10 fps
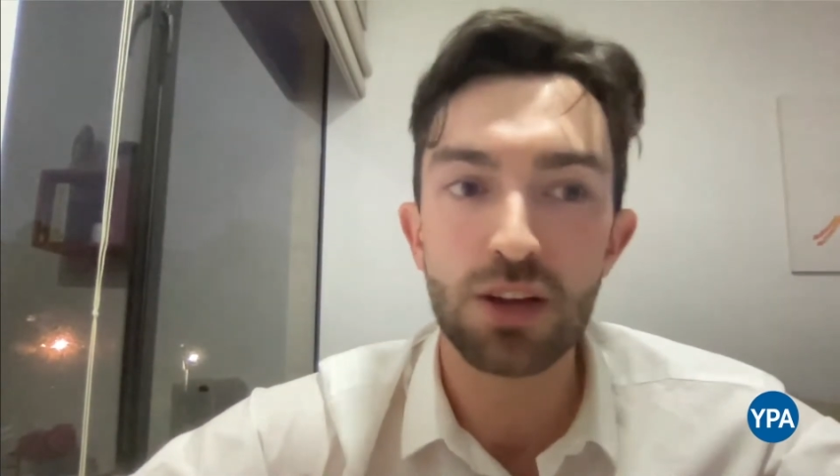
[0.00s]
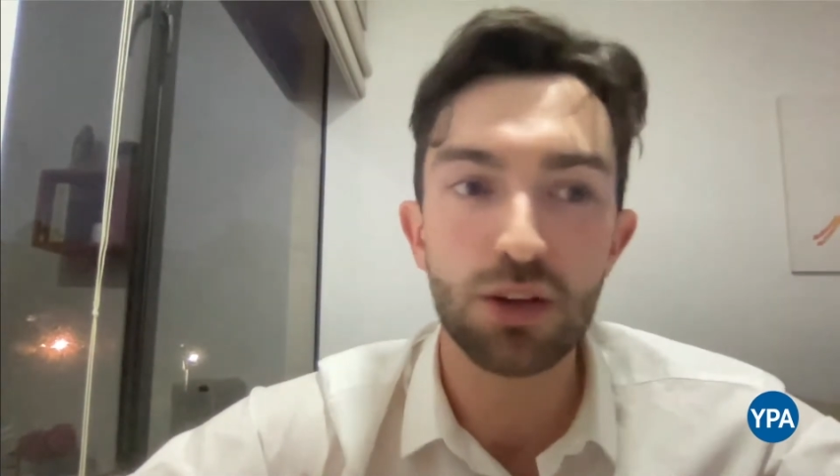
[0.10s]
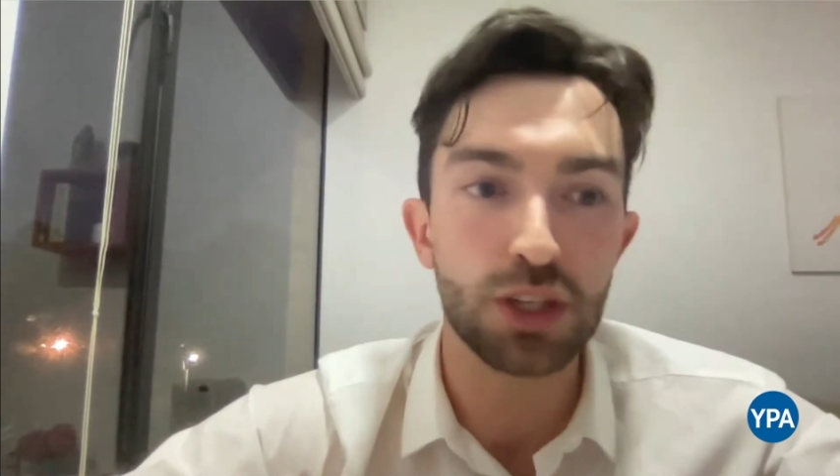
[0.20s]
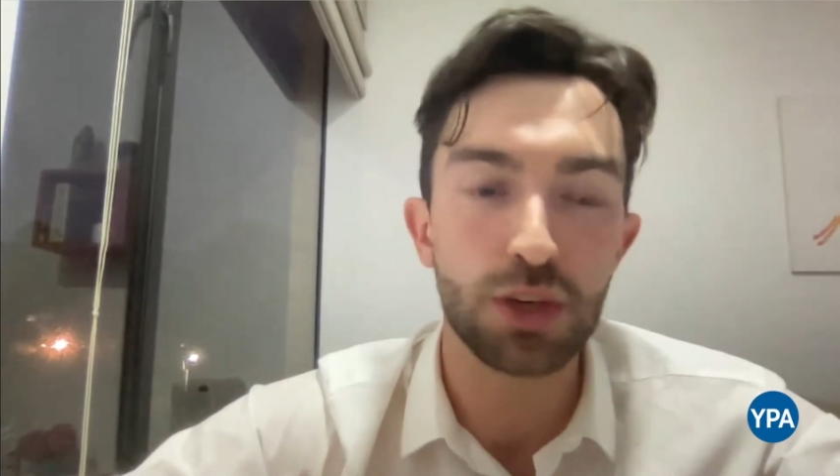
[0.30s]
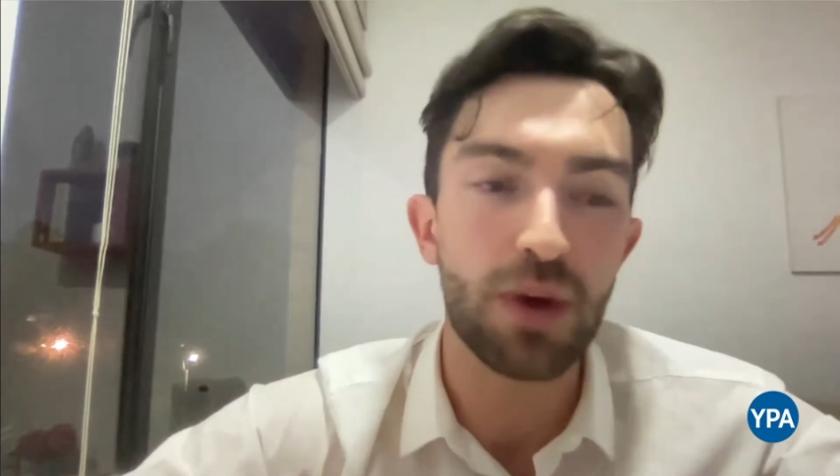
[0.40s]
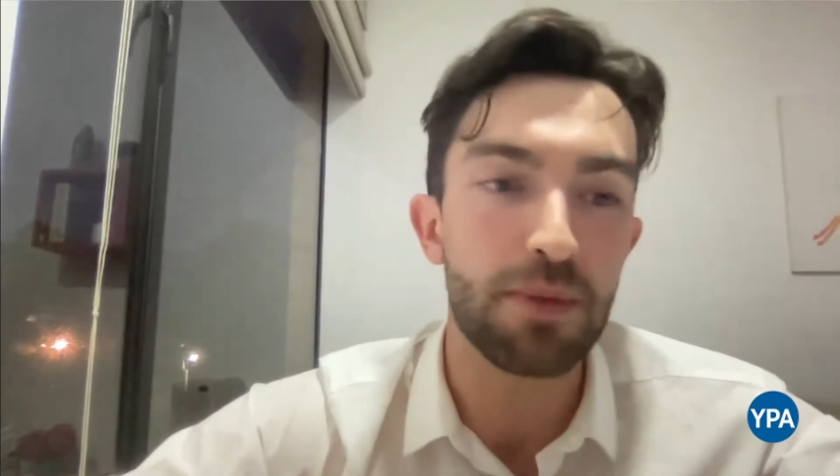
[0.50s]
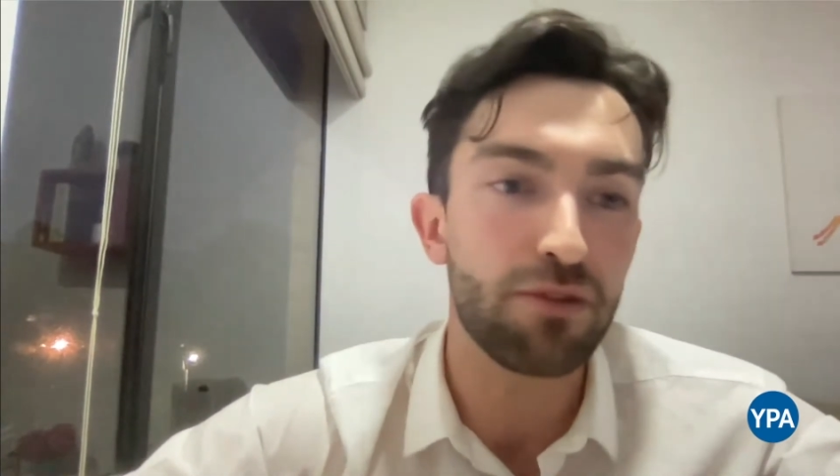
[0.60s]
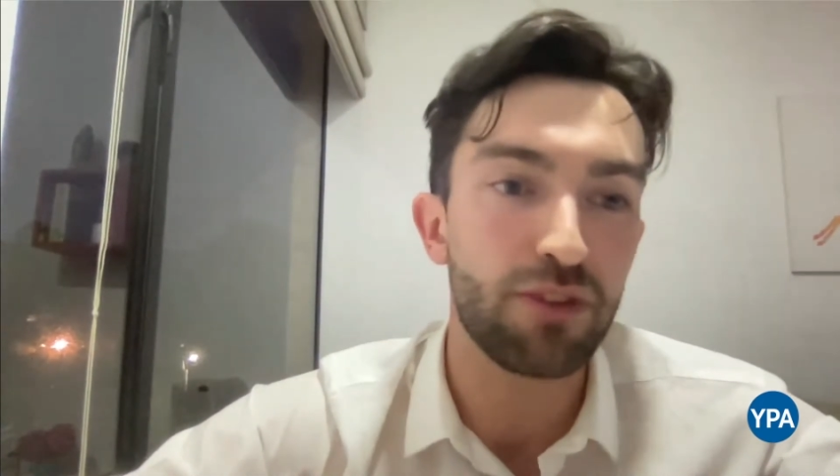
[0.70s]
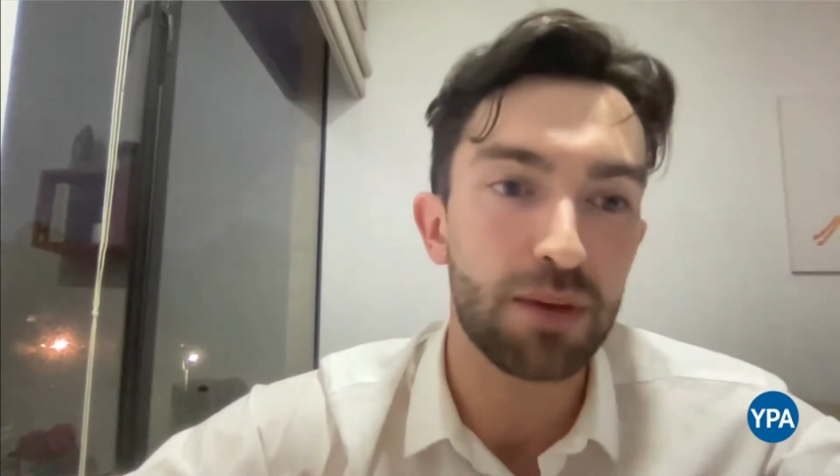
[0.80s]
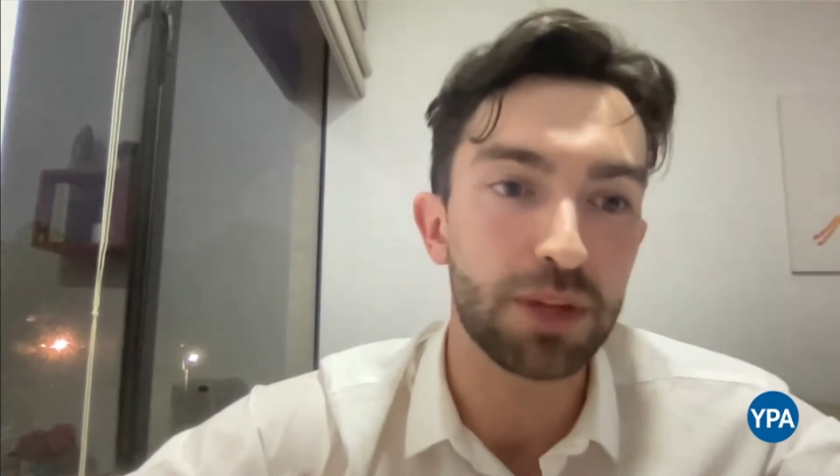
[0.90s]
usually run by
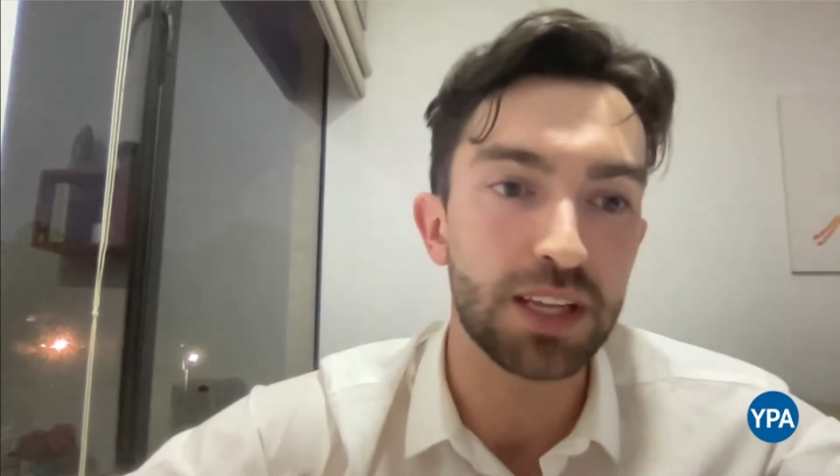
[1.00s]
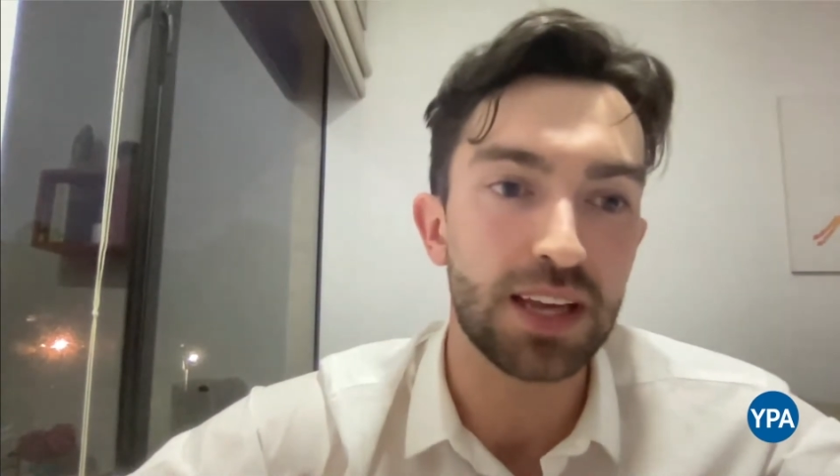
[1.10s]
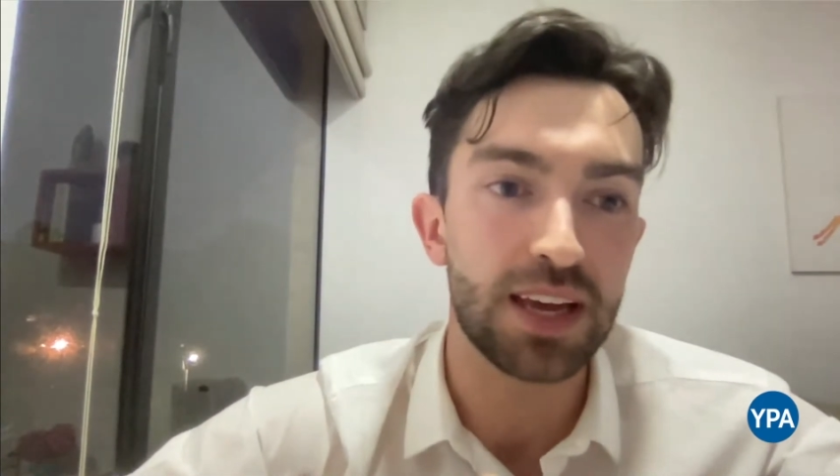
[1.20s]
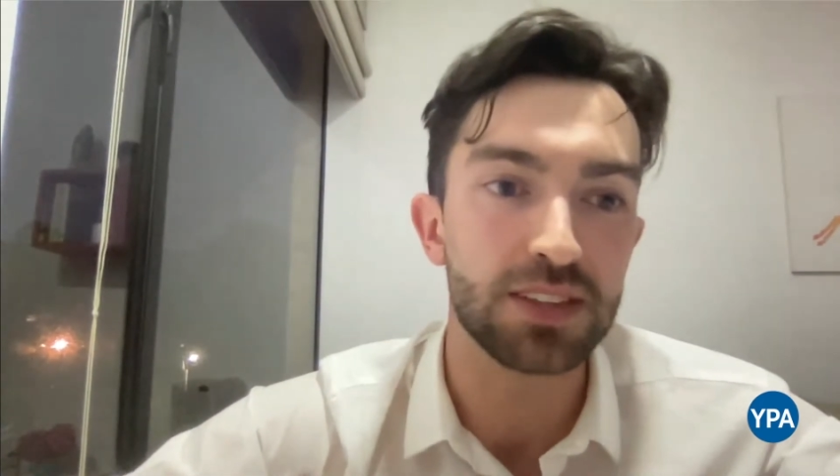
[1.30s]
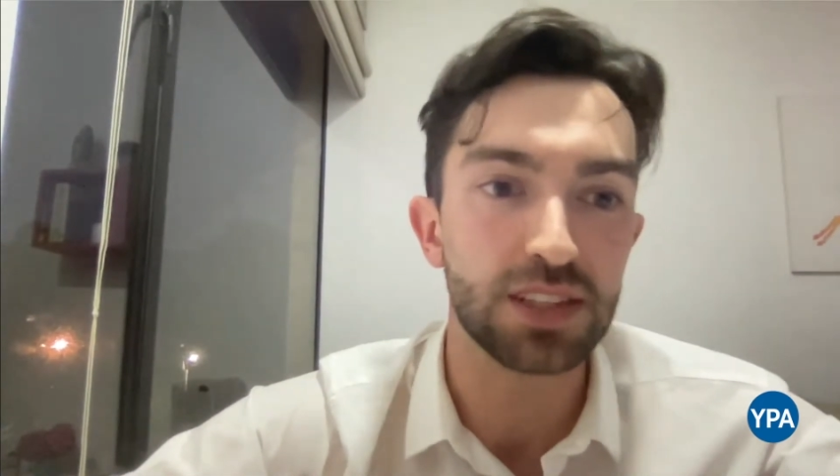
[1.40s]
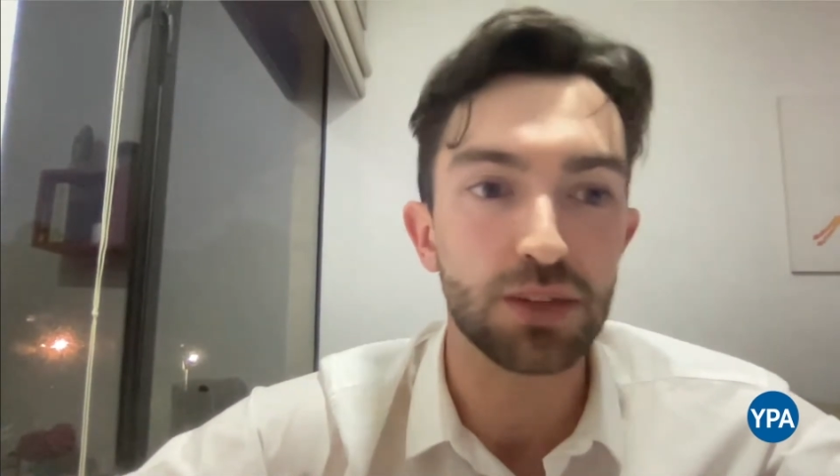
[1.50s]
family clans